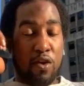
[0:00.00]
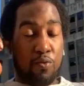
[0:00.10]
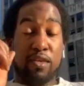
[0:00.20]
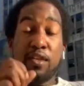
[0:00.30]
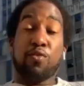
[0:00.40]

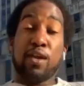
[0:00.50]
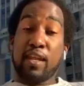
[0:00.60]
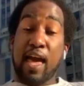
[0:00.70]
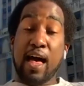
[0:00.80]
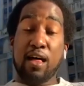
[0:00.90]
With
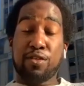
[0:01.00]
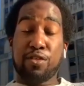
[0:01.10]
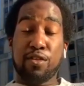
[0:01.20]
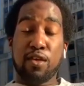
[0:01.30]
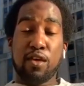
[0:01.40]
integrated health,
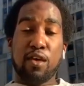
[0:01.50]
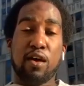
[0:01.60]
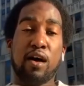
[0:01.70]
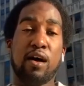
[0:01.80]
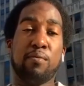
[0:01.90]

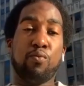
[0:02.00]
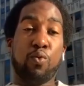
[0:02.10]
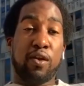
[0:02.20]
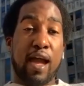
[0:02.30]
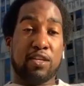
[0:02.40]
um,
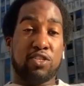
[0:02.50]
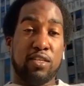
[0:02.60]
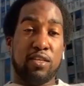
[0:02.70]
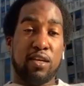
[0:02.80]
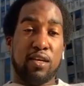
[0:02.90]
we're
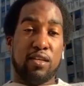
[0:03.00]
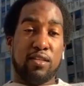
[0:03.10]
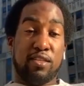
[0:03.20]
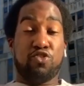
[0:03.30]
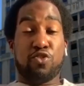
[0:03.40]
actually
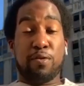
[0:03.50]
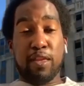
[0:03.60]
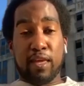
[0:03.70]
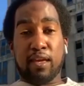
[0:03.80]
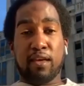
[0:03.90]

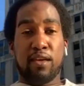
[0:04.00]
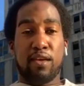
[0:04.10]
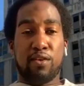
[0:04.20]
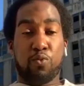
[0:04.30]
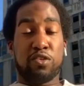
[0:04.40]
distributing,
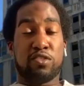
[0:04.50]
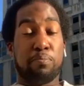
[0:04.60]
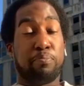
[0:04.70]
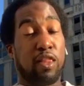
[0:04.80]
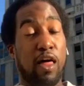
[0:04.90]
we're
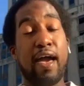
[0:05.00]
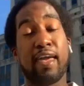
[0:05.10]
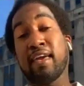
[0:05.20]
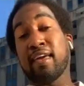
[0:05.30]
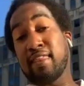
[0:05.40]

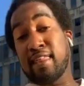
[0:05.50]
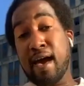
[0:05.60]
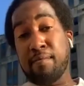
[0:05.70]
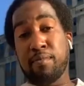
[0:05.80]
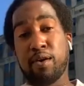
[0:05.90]
supplying them